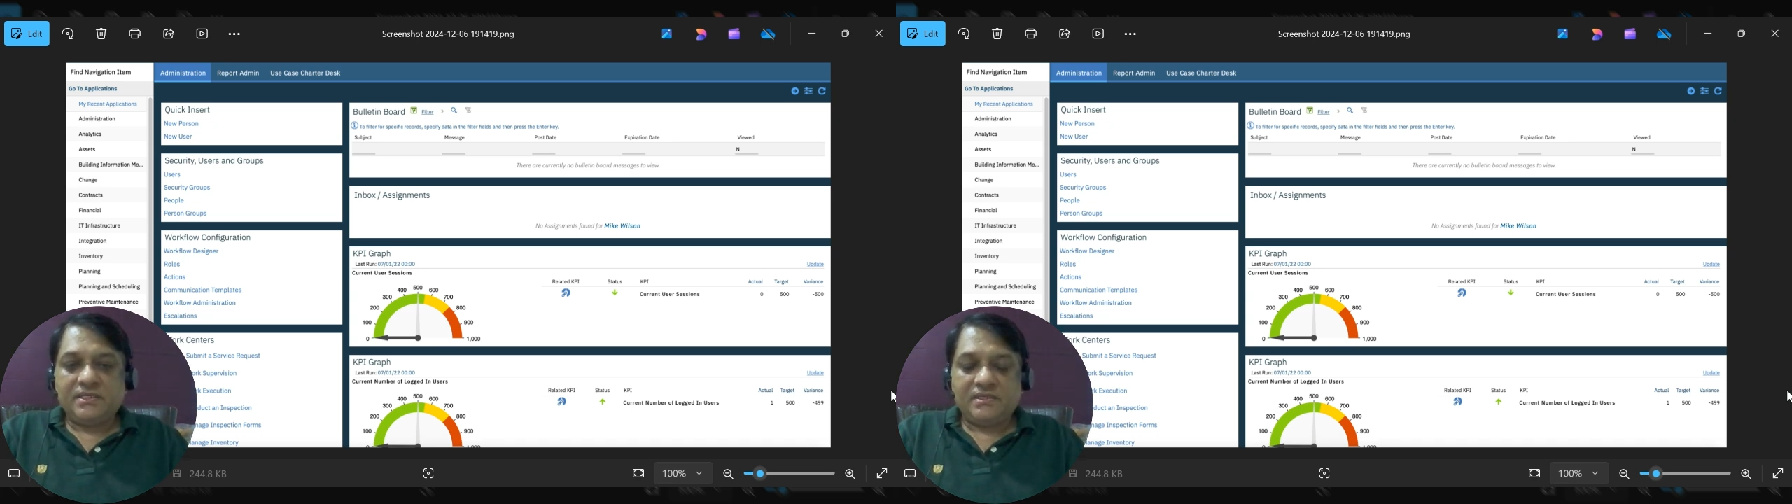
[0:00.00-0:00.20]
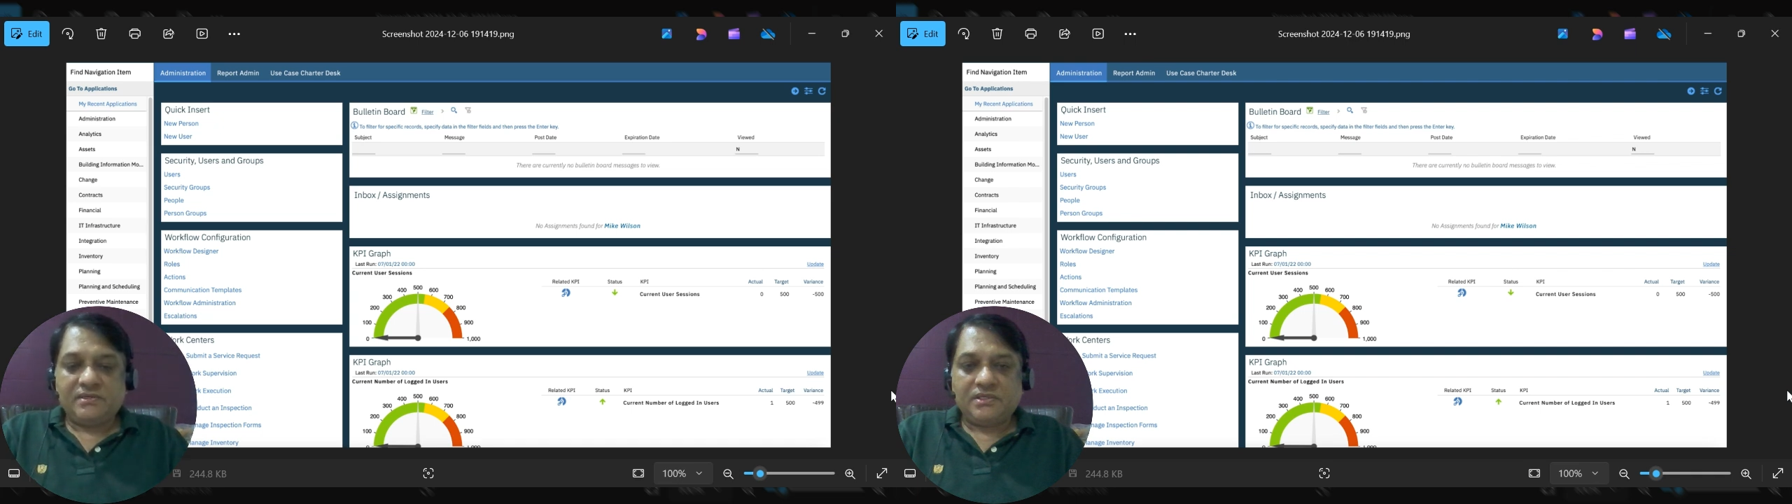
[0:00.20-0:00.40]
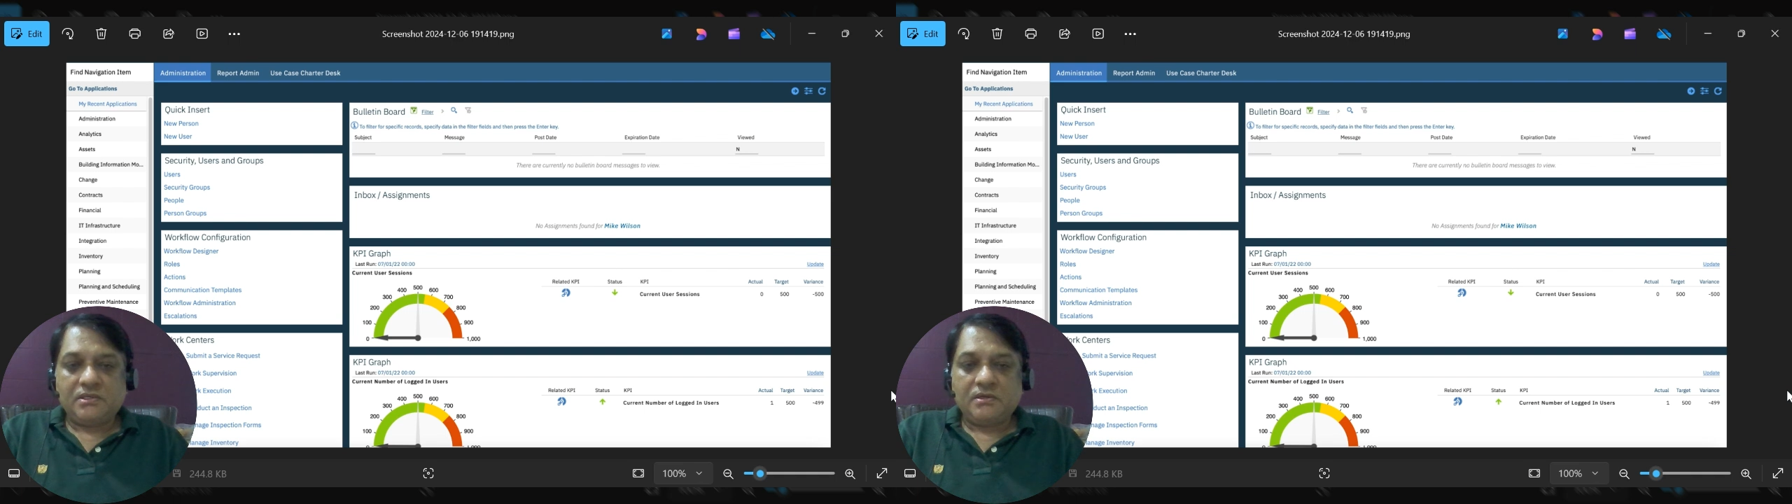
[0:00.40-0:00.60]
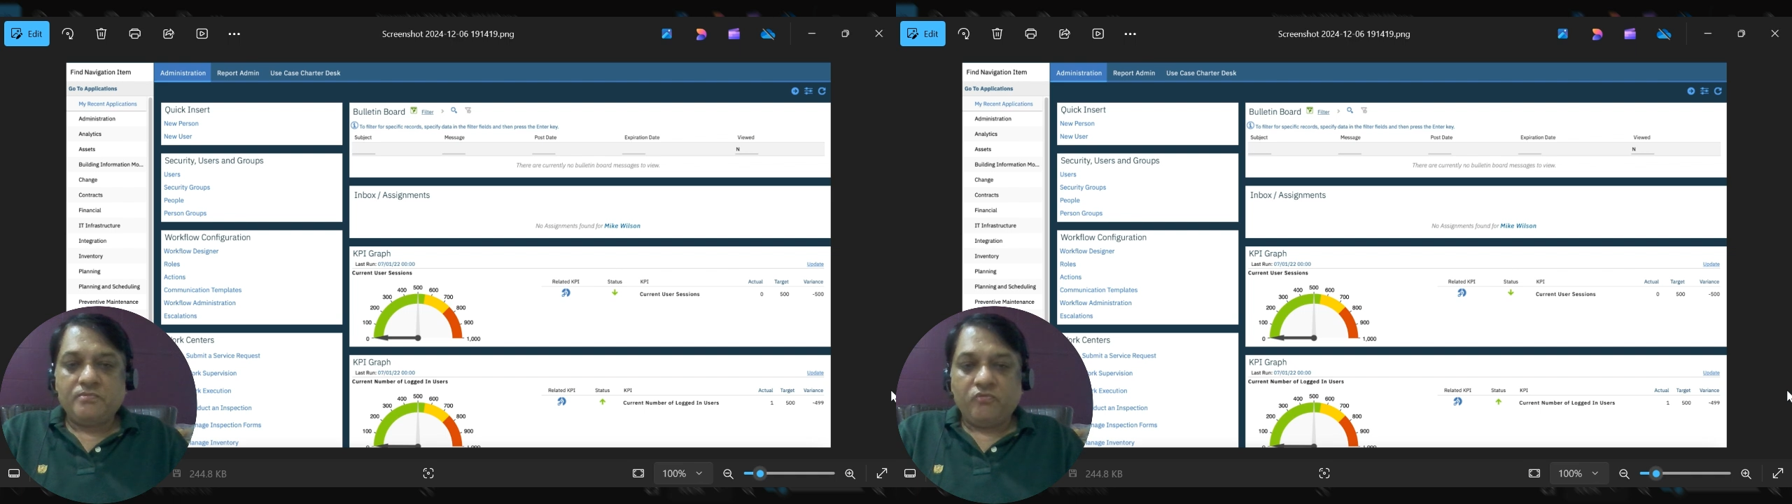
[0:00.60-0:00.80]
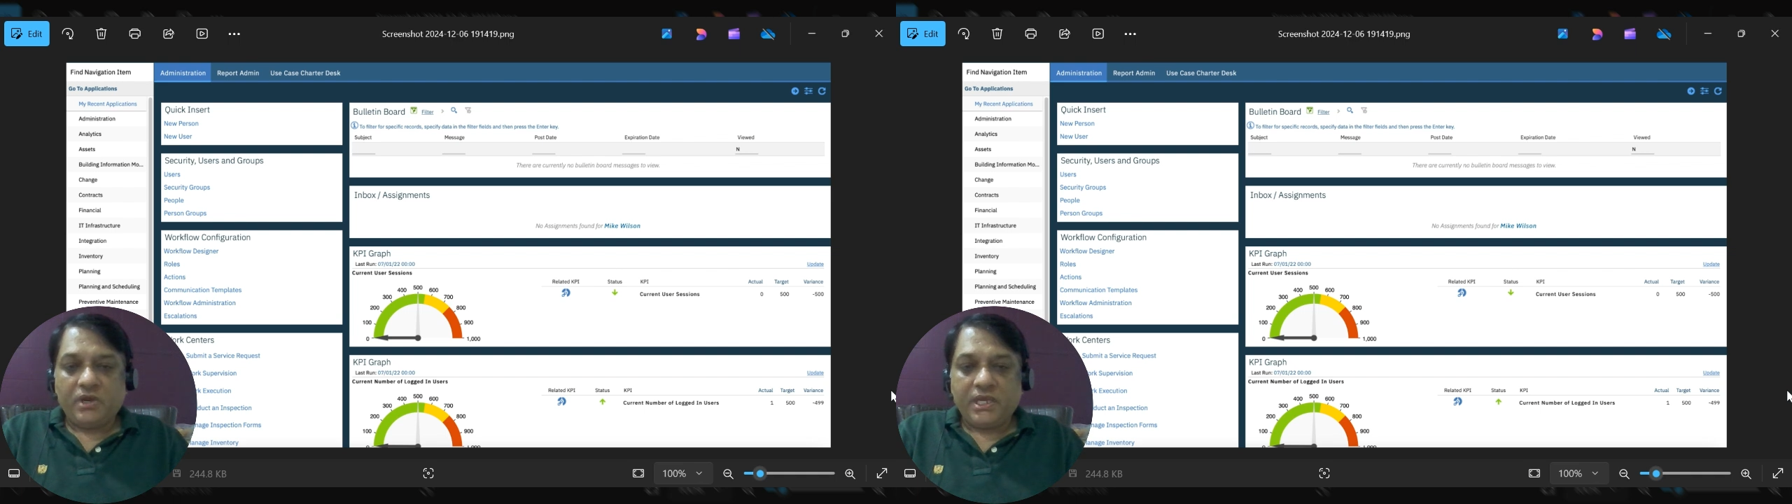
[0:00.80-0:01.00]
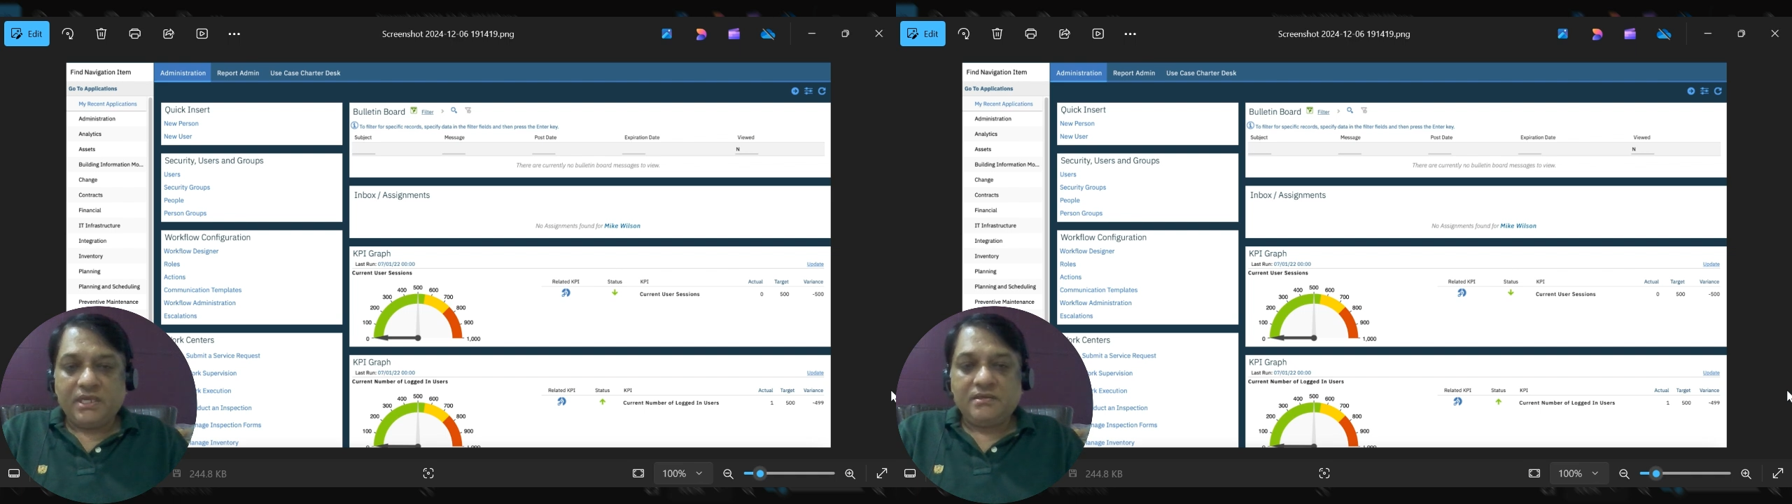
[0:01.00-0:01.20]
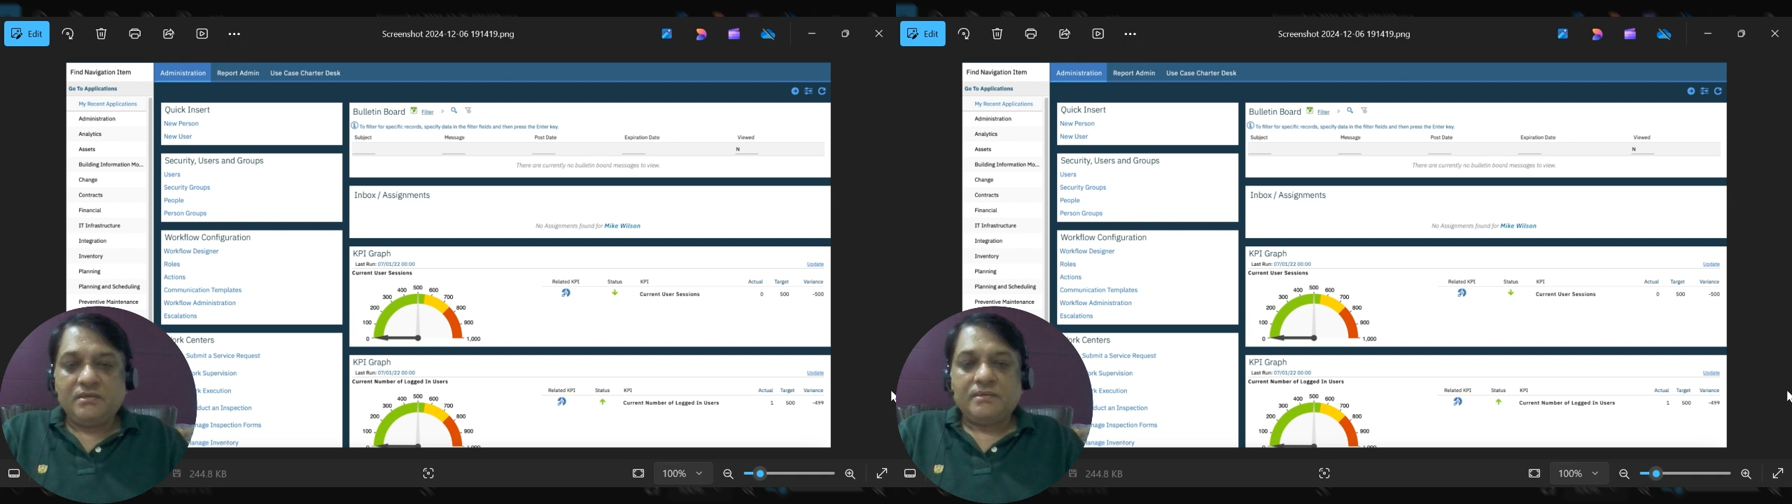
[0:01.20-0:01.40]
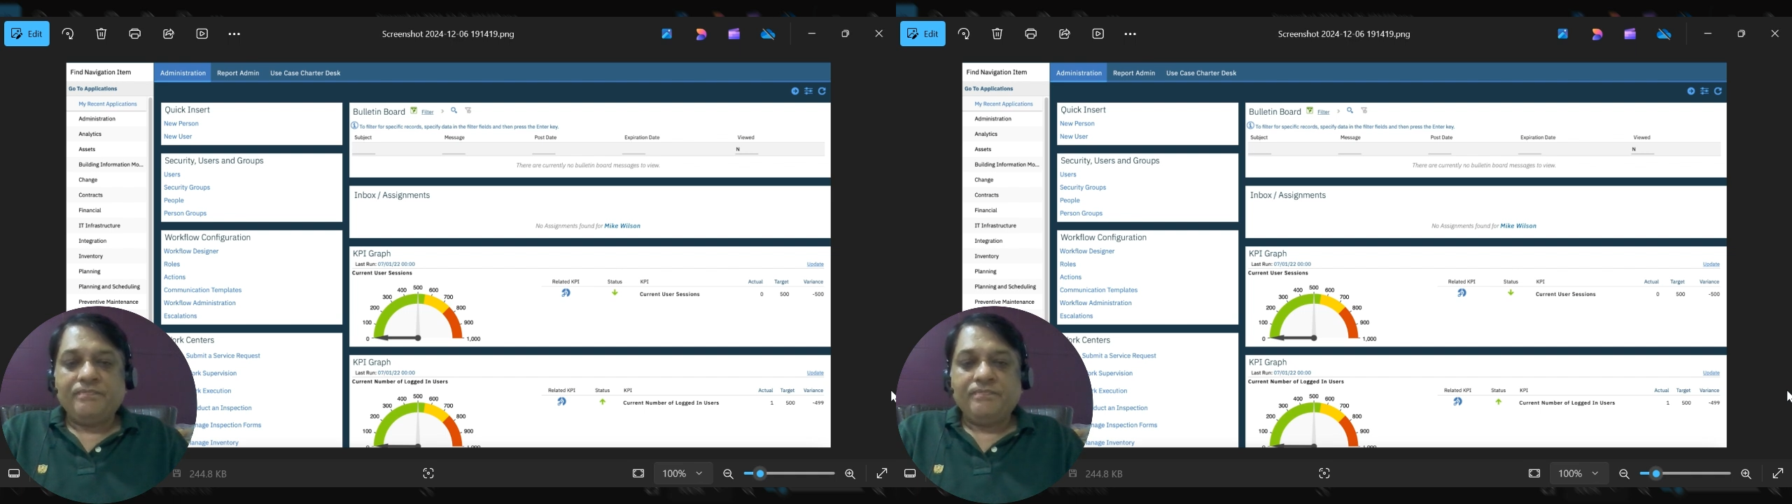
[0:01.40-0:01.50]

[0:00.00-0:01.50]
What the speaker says: system wide